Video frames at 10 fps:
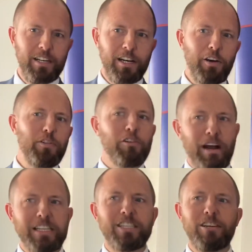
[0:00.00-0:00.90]
of the
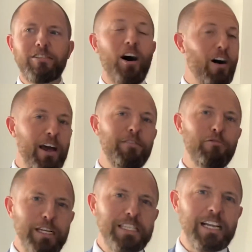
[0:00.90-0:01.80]
gratitude that I have
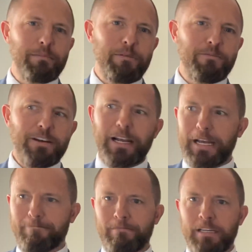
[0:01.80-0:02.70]
recently been
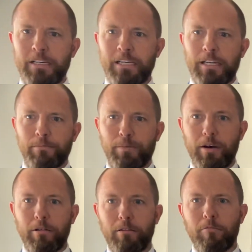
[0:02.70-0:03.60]
feeling.
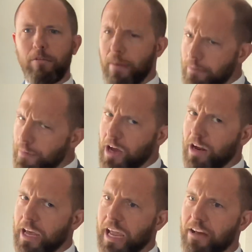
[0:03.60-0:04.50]
But remember my
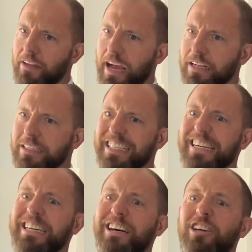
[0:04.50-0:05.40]
earlier caveat,
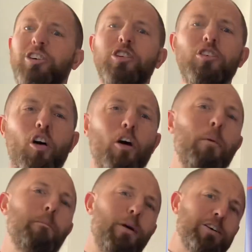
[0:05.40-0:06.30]
I could not
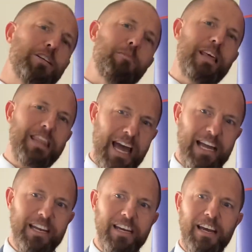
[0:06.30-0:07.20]
possibly
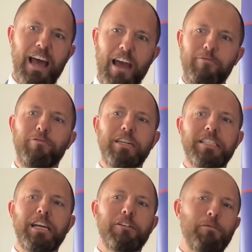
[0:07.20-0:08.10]
thank every
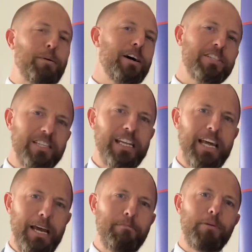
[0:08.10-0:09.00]
single person
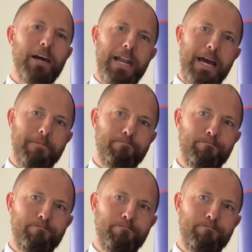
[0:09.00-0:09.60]
here by name.